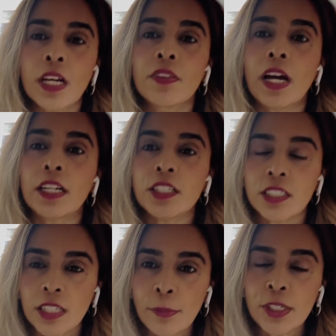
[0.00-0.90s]
that
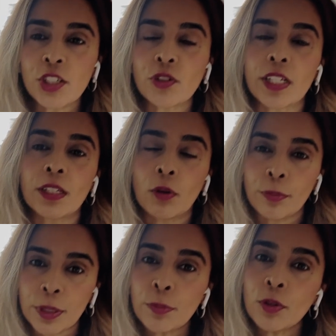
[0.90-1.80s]
demonstrate that when
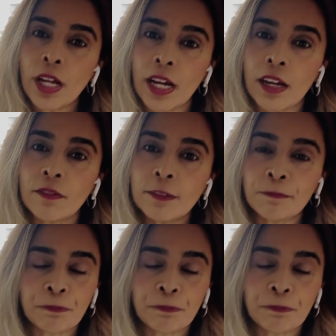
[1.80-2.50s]
people have